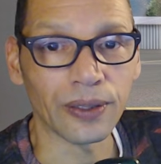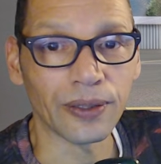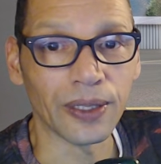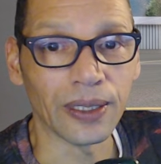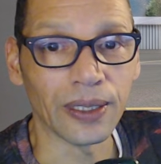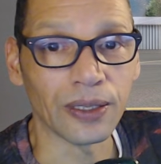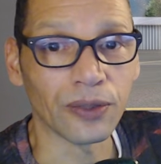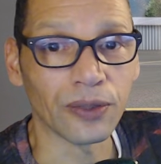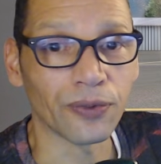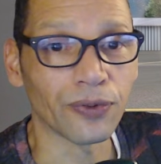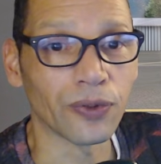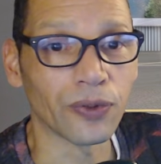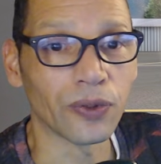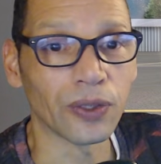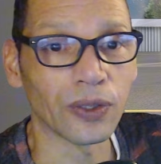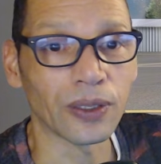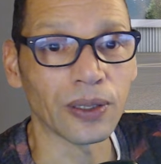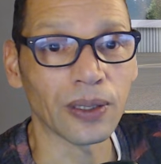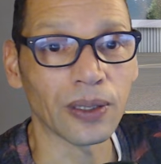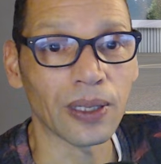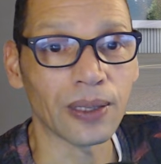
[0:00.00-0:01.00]
things of
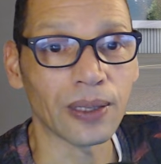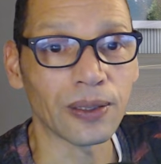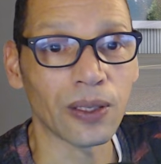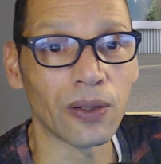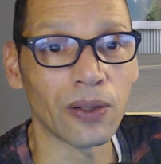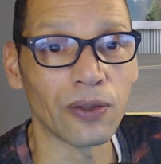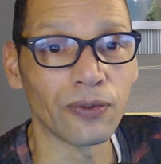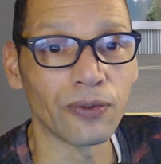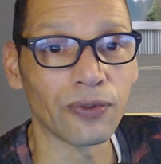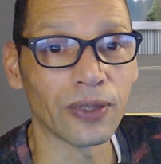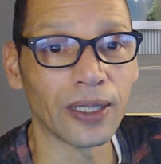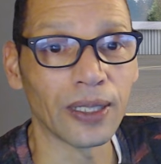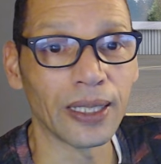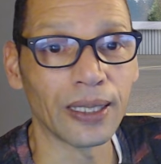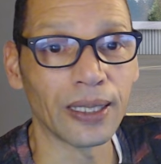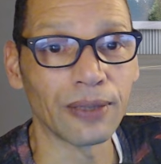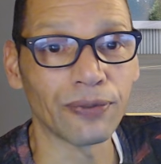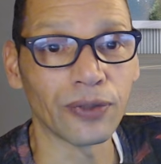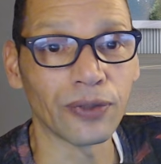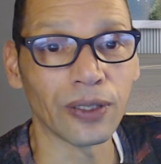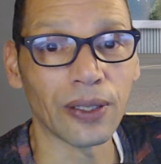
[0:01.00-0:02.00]
course you got your
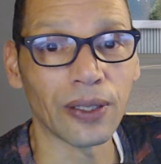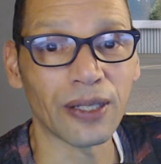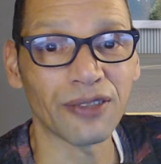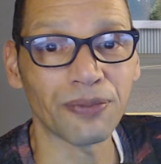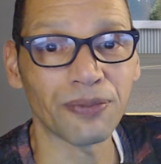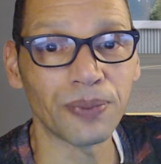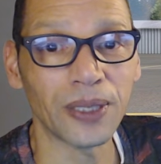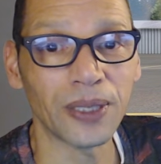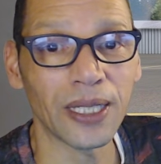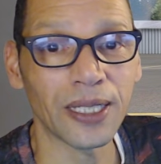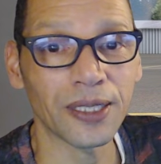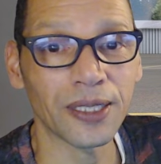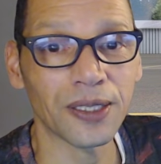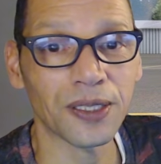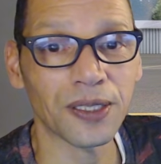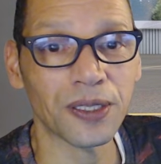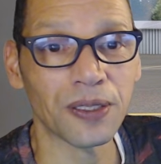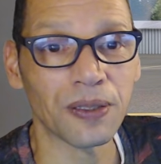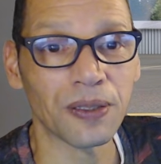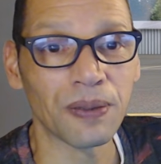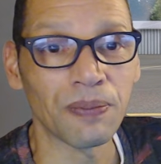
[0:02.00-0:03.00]
overlay for your
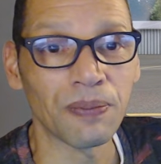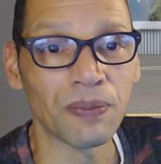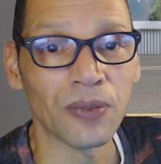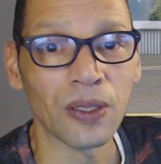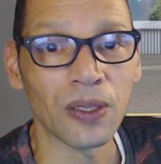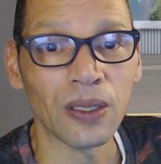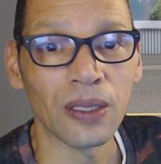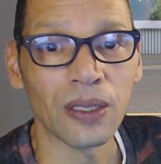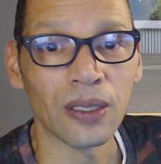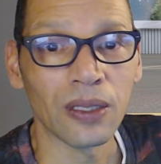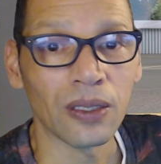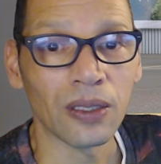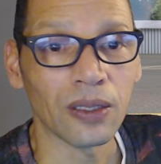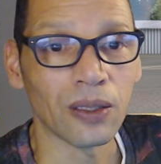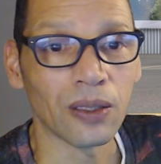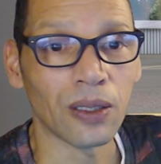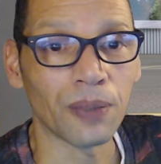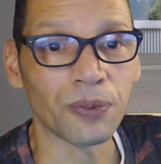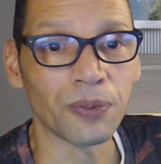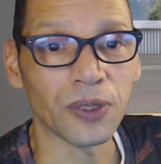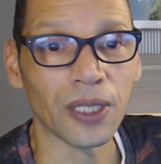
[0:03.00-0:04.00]
FPS
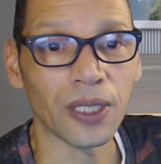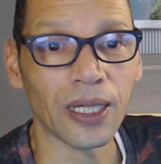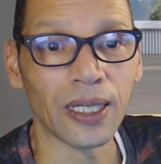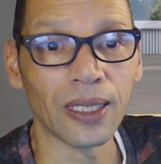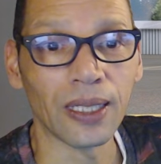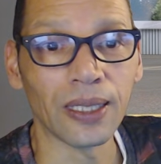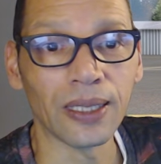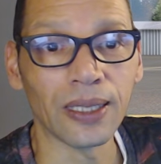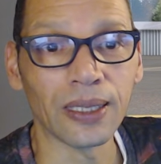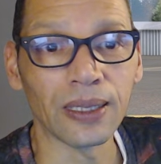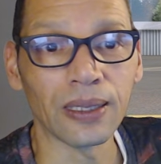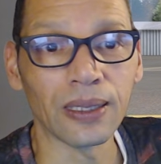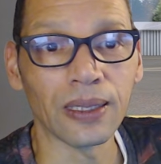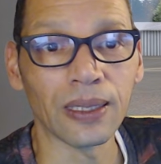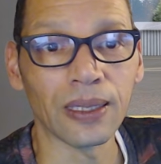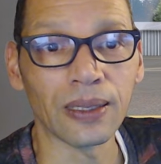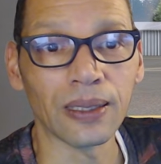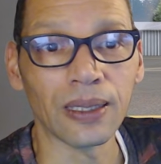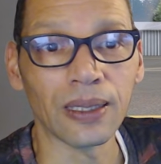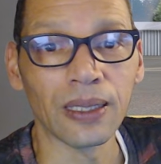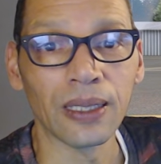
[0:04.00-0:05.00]
your upscaling and,